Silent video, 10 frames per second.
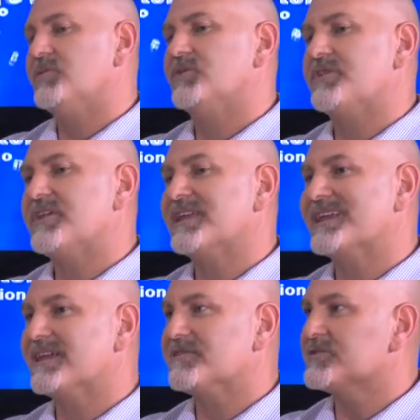So I think,
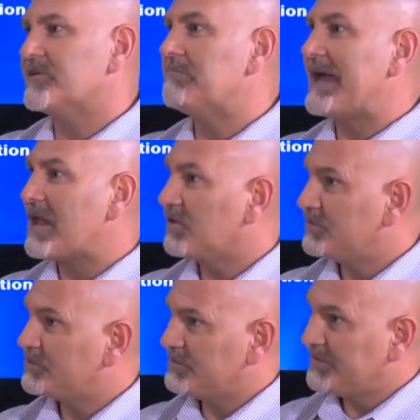again, there's a
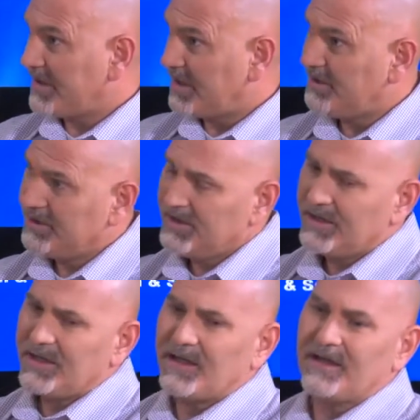balance with that.
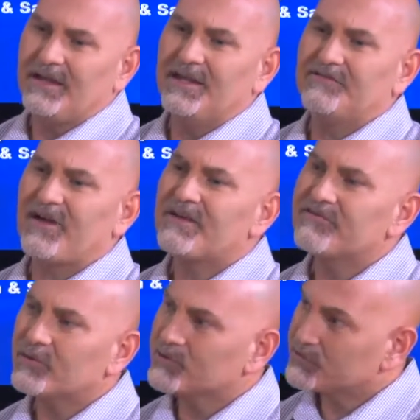And if I
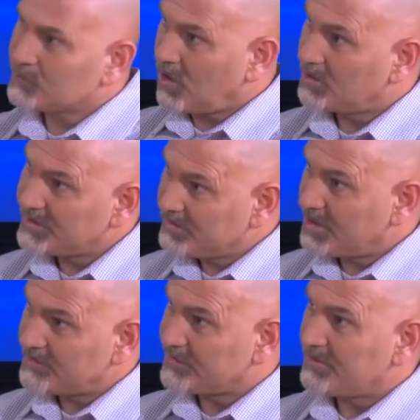feel strongly
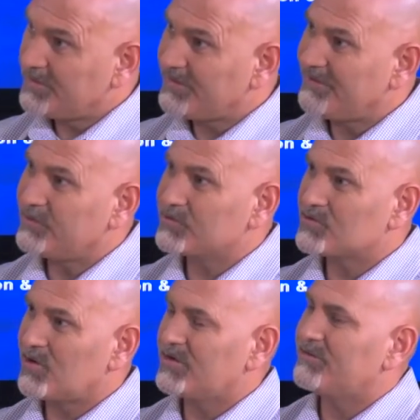about something, if I feel
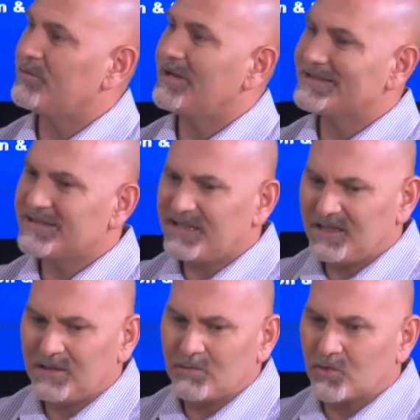strongly for my
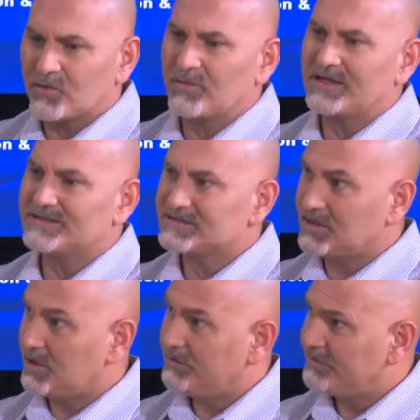team or
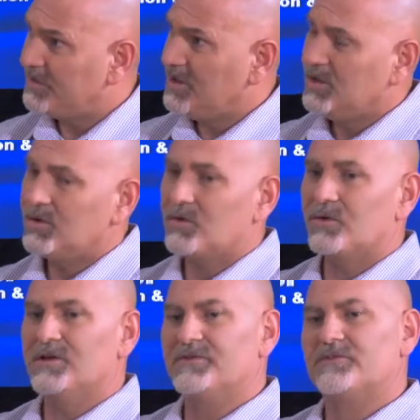myself,
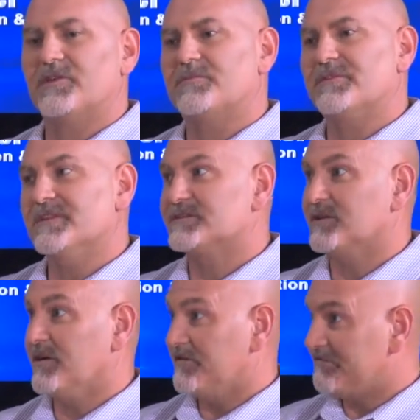or it's something
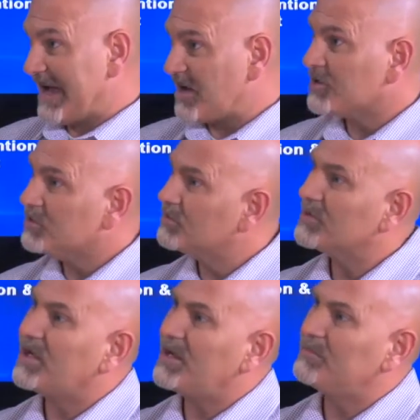that's a value
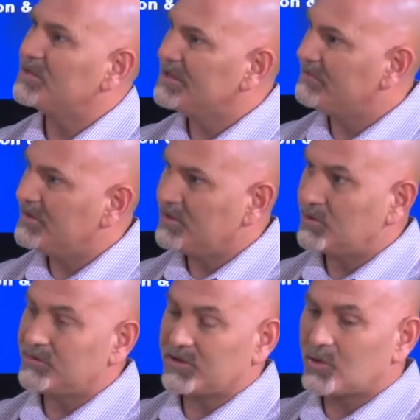that I believe in,
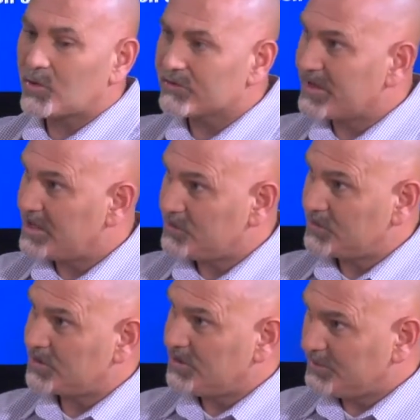or it's a core value
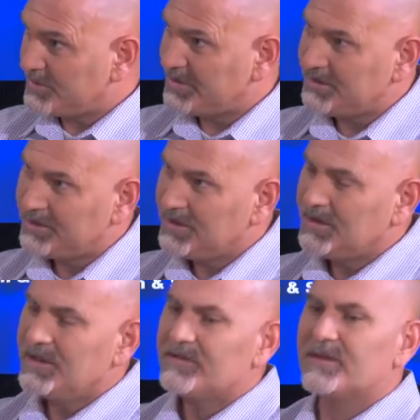of the company,
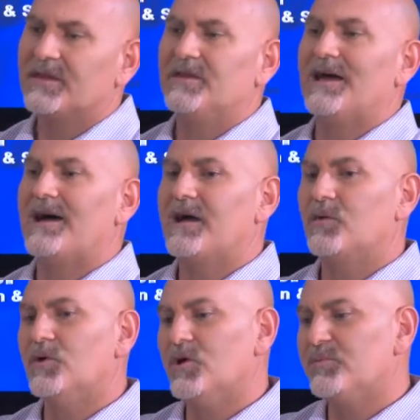then
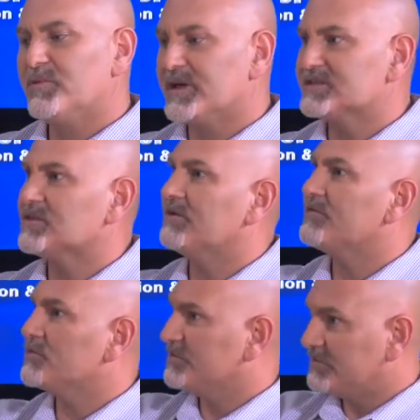I will put
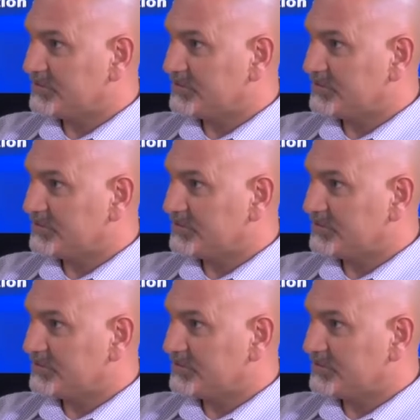myself through a